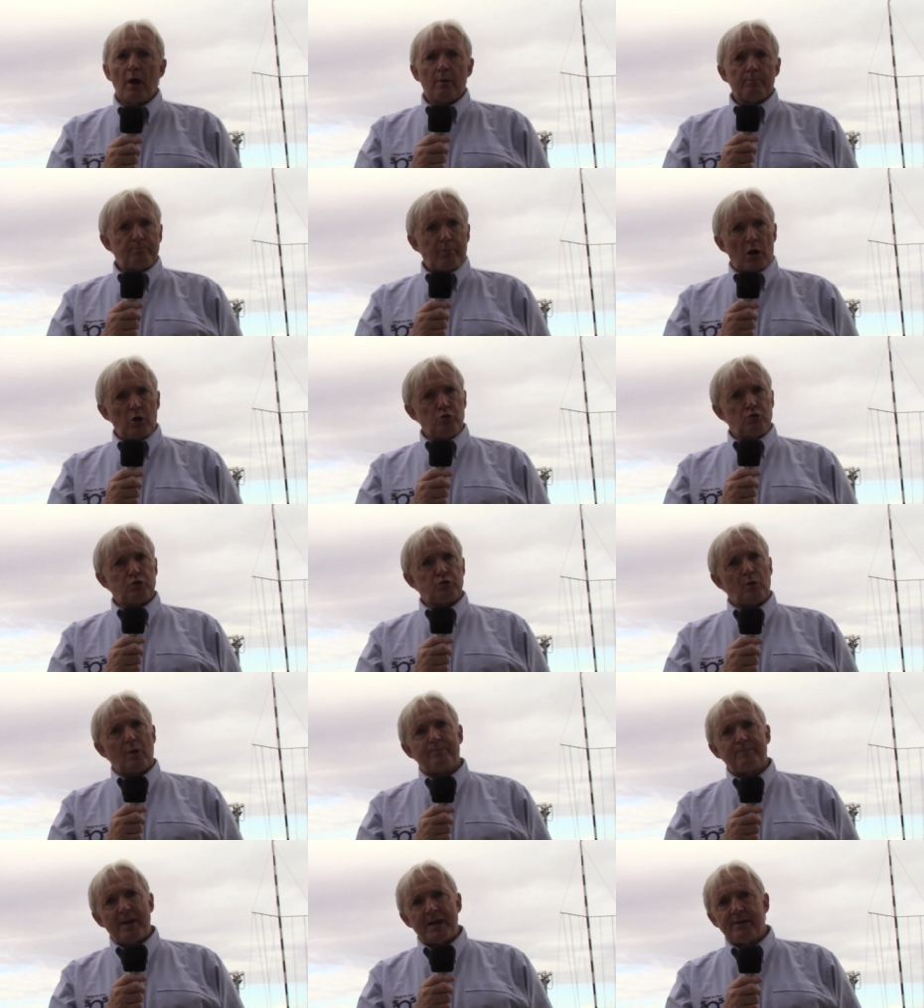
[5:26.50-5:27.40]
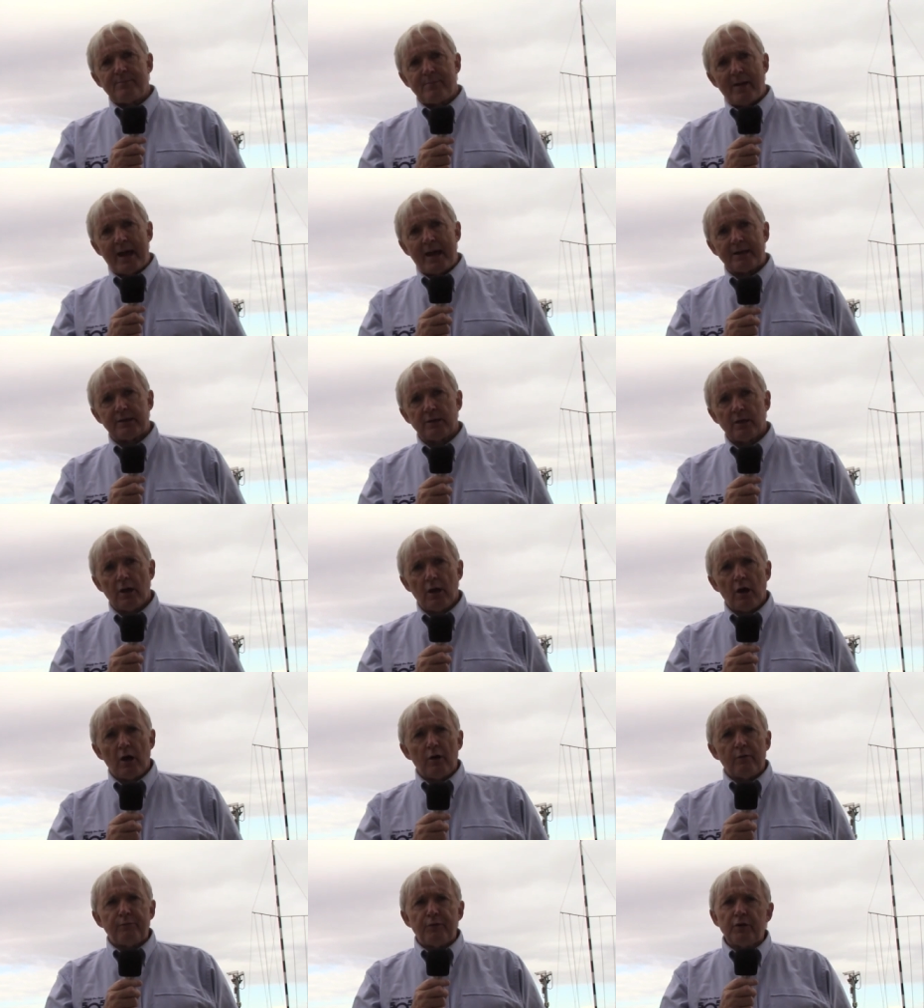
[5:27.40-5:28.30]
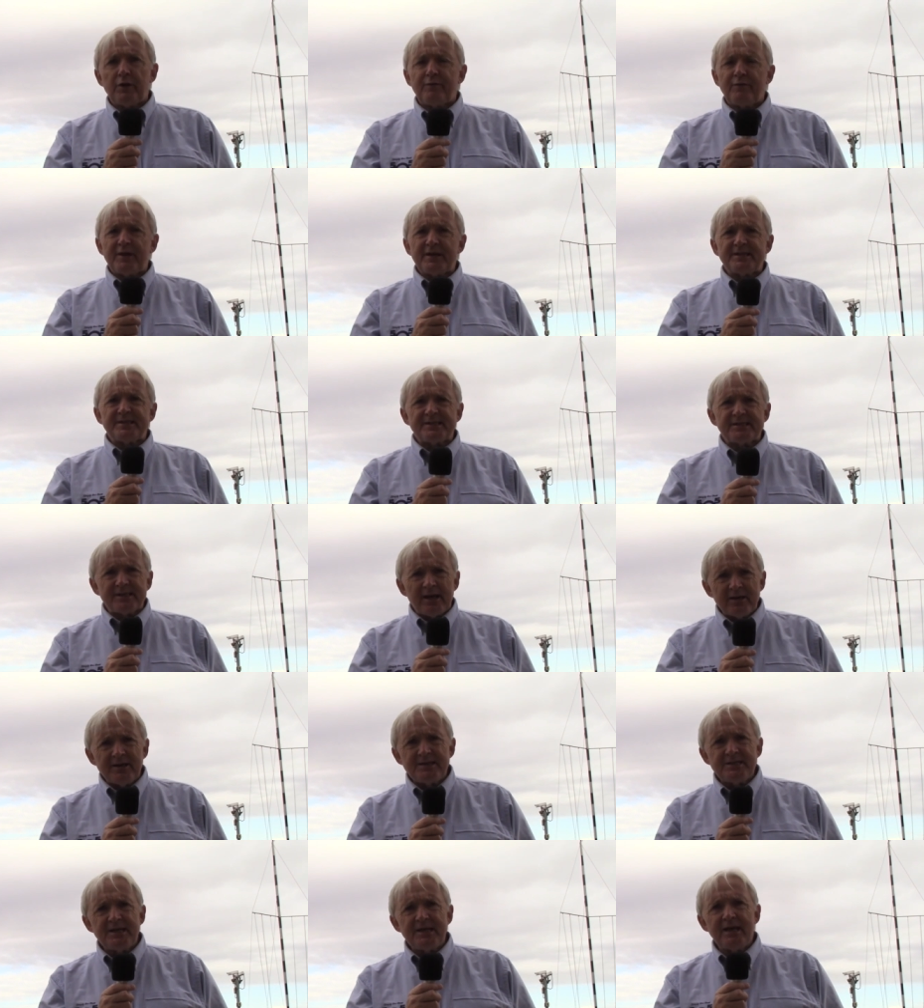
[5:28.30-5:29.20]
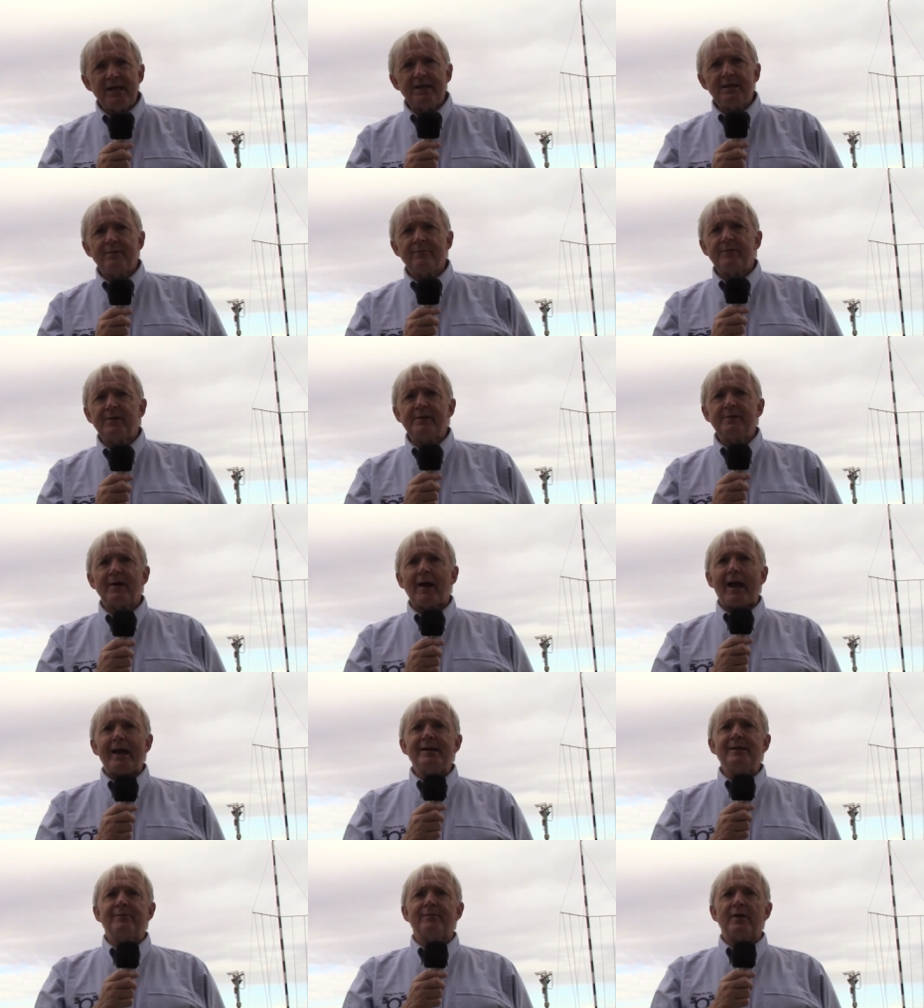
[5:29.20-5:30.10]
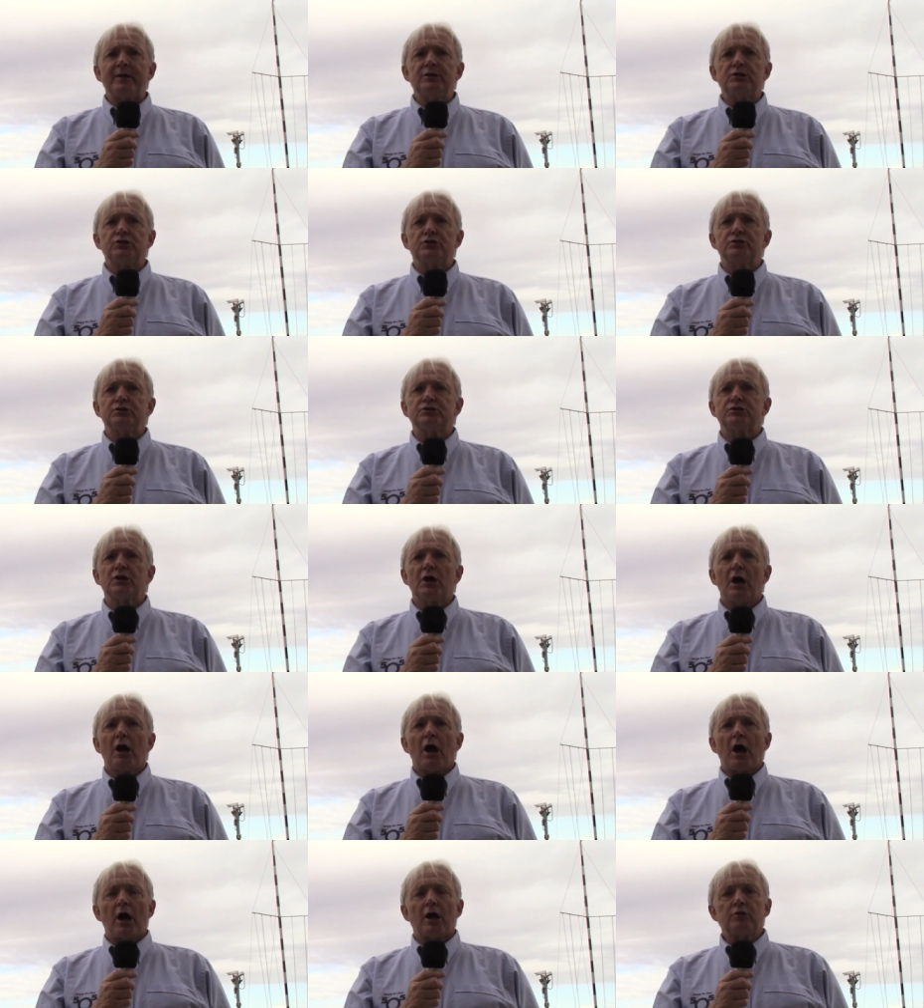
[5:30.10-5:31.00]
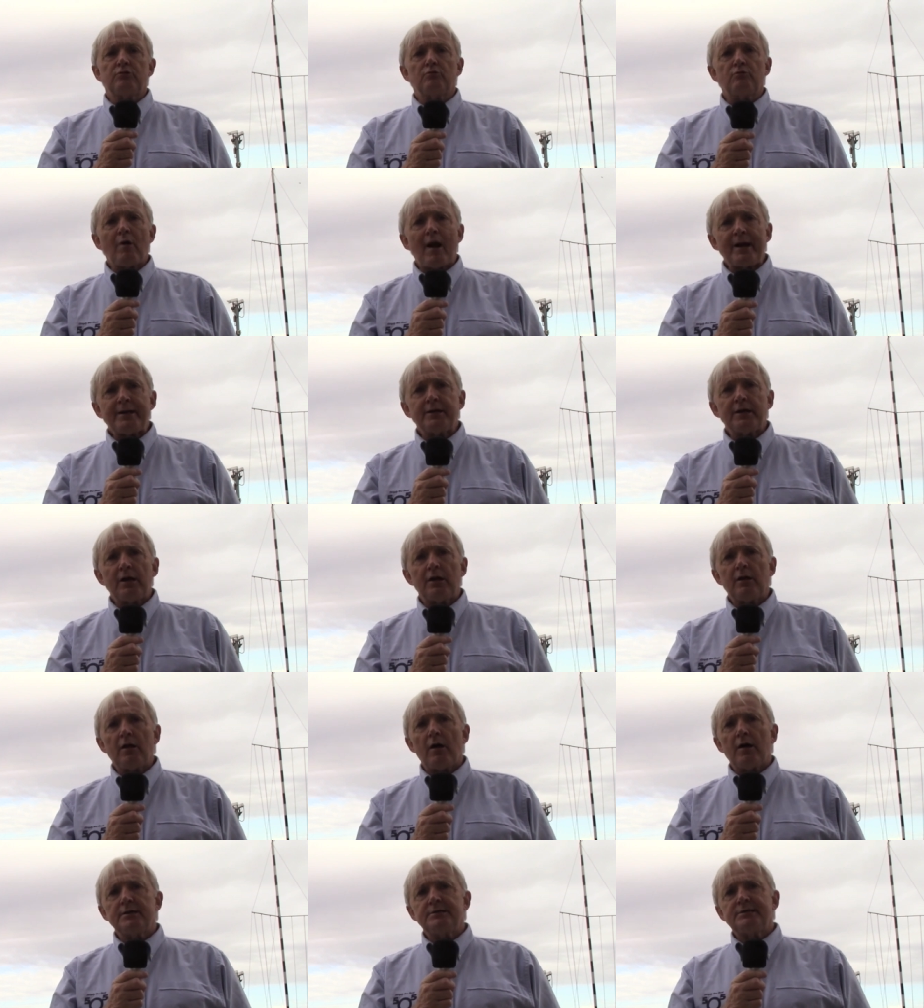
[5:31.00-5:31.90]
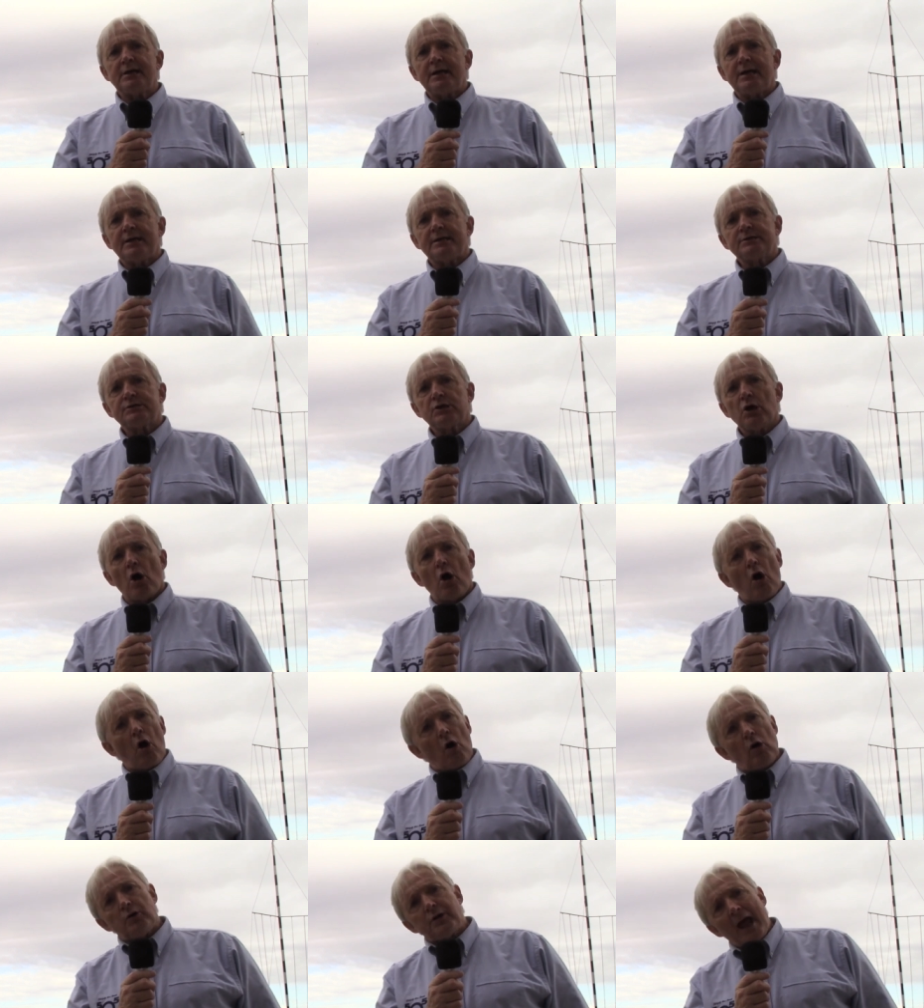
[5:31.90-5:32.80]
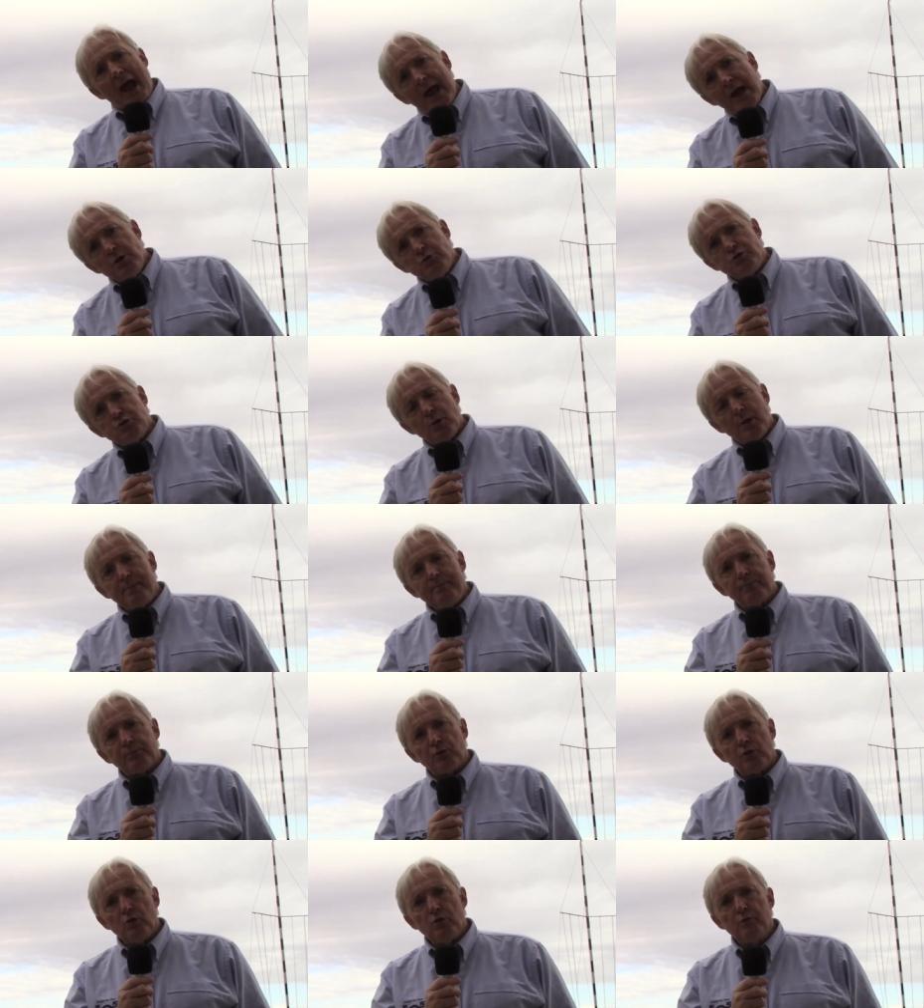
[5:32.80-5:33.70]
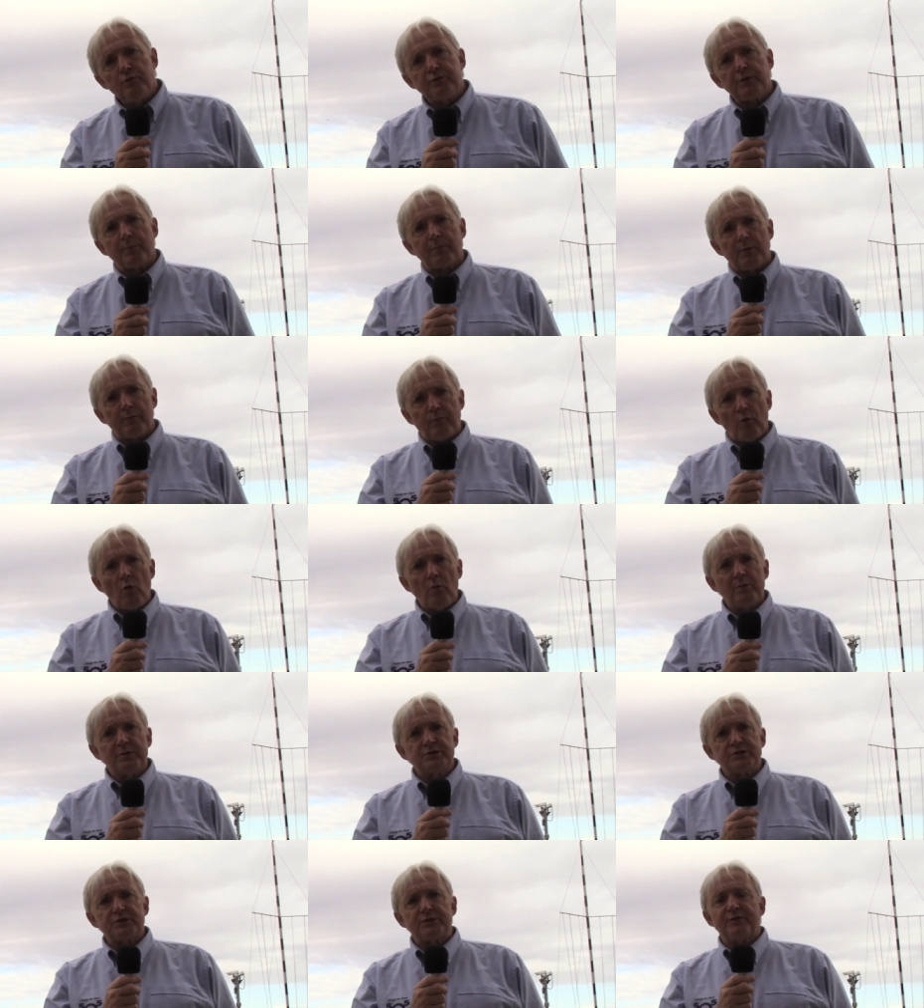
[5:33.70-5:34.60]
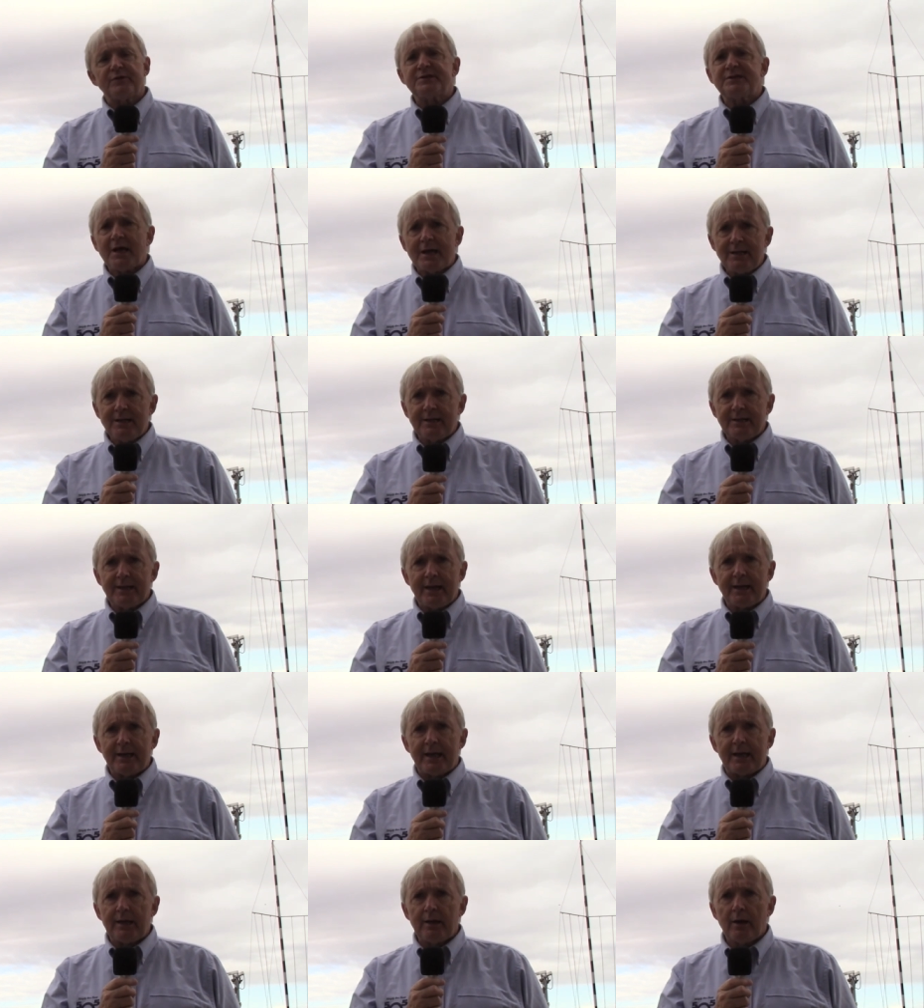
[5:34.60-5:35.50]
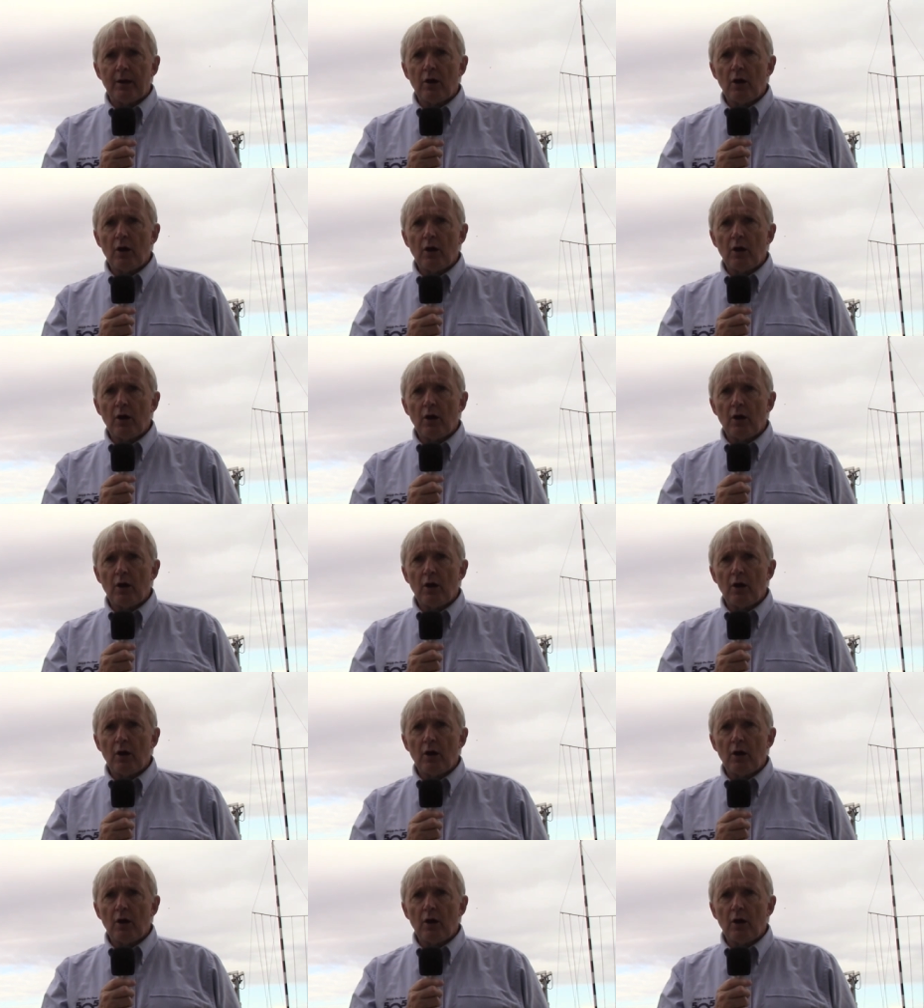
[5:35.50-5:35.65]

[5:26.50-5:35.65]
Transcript: Both were big men, full of exciting innovations and radical ideas on how to improve the performance of a sailing dinghy.